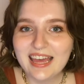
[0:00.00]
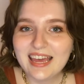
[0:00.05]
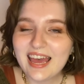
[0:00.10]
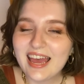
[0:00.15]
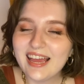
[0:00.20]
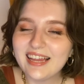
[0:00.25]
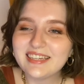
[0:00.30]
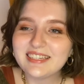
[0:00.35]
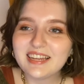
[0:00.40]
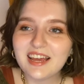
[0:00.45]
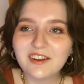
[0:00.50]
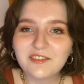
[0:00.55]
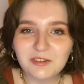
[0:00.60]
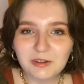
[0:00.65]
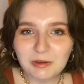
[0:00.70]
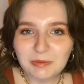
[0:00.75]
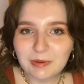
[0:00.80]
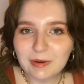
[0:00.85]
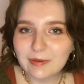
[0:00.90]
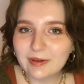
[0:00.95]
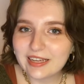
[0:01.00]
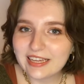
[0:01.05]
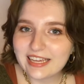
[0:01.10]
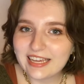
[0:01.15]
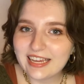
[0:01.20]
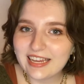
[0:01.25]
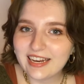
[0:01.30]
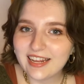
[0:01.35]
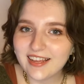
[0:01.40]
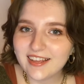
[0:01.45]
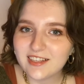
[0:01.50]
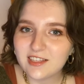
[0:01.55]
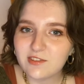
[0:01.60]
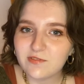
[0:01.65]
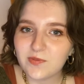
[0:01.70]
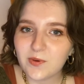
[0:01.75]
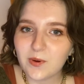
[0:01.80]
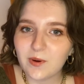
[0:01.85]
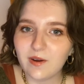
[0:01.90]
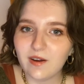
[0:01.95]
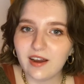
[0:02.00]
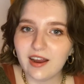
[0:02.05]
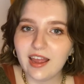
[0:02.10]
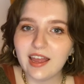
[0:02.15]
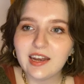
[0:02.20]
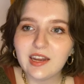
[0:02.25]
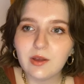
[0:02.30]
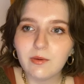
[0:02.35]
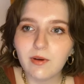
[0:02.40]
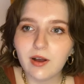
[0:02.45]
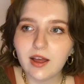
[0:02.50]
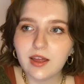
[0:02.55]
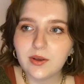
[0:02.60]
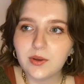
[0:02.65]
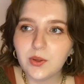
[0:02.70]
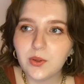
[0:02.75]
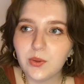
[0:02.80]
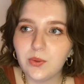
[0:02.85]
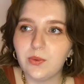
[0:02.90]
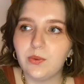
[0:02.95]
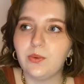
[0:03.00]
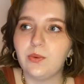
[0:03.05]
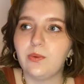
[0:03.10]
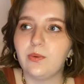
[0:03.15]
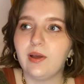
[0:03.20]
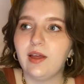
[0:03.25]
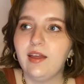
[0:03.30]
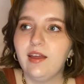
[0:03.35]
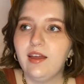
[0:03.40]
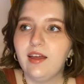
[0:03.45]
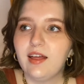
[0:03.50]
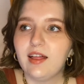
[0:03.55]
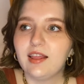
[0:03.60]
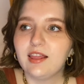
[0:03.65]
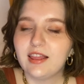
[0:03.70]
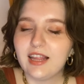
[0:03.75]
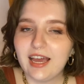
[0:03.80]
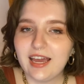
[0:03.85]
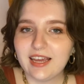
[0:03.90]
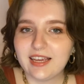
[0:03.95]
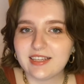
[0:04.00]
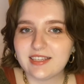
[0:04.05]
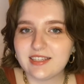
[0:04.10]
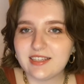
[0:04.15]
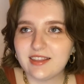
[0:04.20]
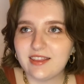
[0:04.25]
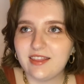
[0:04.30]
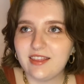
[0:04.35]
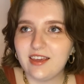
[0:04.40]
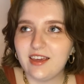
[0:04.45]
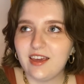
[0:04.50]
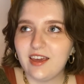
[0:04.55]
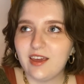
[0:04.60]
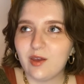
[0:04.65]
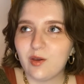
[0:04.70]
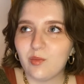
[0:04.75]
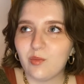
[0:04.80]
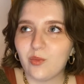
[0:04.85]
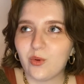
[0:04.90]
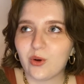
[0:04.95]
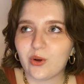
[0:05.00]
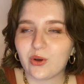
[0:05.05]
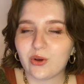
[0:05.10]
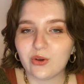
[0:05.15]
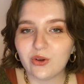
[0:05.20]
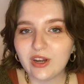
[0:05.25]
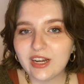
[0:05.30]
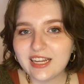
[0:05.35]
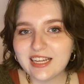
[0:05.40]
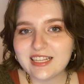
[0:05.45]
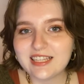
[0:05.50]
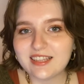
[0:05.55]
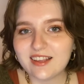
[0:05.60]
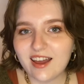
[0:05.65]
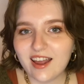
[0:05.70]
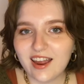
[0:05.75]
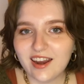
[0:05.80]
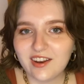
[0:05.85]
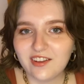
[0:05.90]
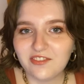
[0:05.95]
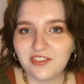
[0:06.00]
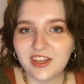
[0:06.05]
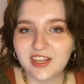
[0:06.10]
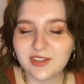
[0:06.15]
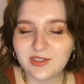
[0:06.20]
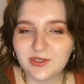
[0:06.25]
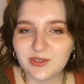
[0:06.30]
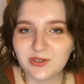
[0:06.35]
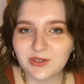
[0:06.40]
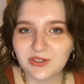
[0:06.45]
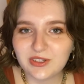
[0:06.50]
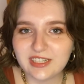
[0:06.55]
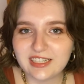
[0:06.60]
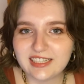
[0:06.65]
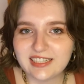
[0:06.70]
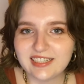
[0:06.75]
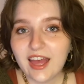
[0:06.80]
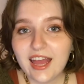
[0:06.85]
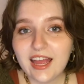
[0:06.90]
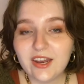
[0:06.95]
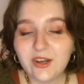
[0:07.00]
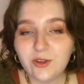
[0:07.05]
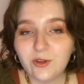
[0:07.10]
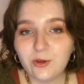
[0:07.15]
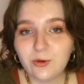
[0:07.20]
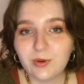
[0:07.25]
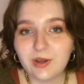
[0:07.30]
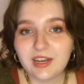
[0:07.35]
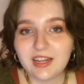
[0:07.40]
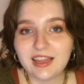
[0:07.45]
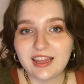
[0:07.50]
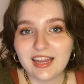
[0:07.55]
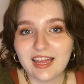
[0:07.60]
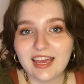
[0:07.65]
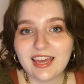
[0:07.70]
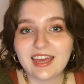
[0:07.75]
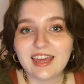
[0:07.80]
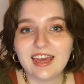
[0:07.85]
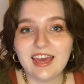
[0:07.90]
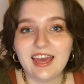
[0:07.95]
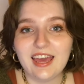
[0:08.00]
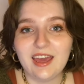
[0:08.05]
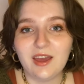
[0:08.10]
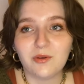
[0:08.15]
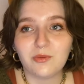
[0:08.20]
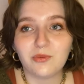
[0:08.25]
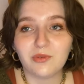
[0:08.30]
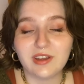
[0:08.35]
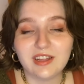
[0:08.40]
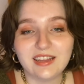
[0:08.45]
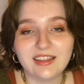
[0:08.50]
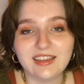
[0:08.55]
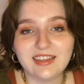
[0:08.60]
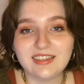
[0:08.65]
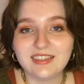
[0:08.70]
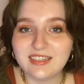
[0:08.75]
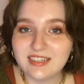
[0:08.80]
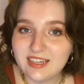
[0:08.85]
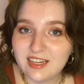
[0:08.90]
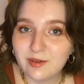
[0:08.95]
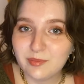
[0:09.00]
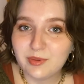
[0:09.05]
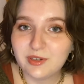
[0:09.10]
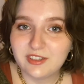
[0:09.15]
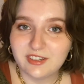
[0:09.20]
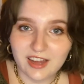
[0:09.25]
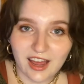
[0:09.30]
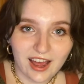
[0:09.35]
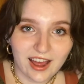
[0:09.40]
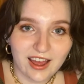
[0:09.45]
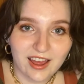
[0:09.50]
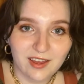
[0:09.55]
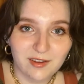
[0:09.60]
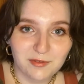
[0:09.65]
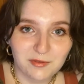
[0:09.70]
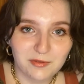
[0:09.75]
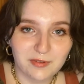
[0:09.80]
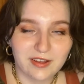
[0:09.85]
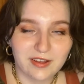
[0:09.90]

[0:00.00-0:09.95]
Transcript: and Tenfold More Wicked is for anyone who likes the more gritty side of history and who would like a really deep dive